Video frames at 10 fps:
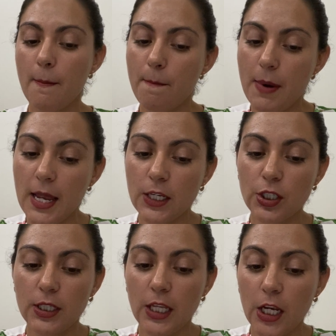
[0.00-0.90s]

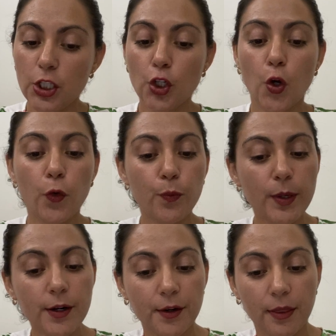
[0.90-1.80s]
place, date of
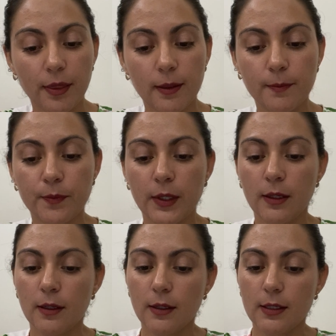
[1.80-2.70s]
birth,
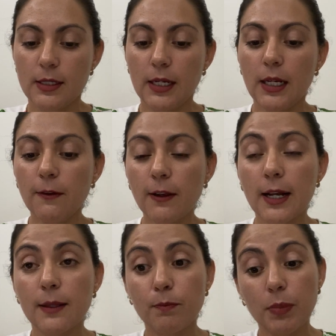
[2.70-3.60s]

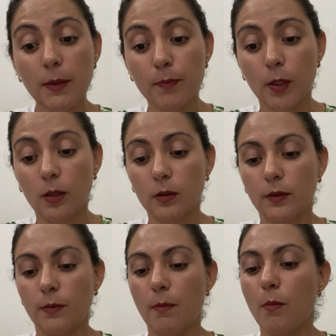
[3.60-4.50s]
significant people,
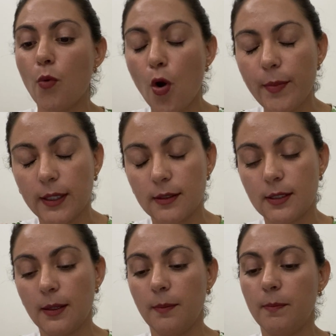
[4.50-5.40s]

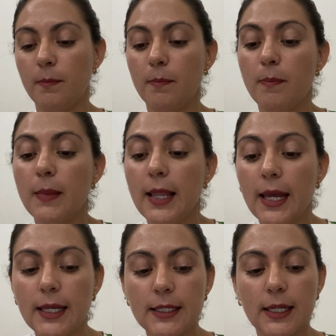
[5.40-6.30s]
moments,
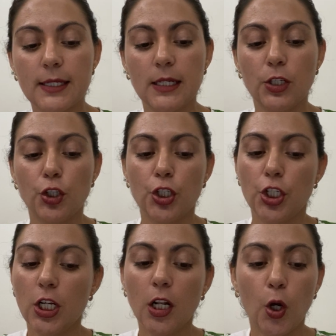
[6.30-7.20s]
places in
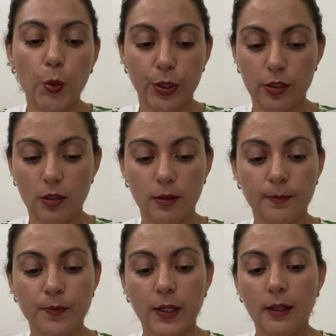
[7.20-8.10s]
childhood,
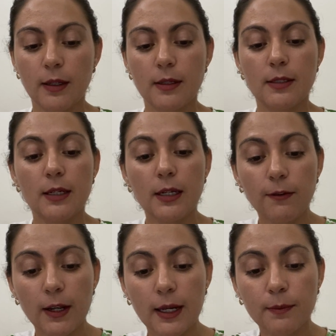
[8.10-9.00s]

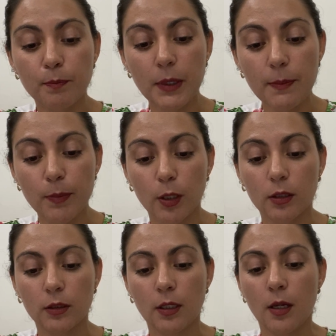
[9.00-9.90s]
significant
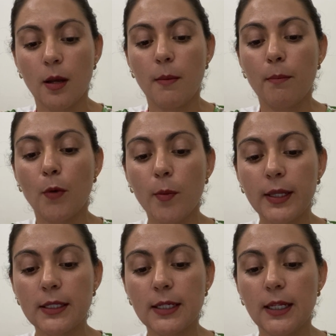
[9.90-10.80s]
people,
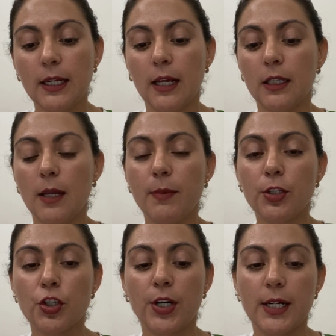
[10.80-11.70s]
moments in
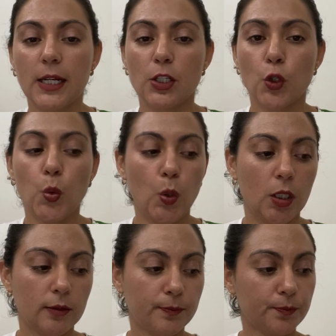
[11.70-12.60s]
elementary school.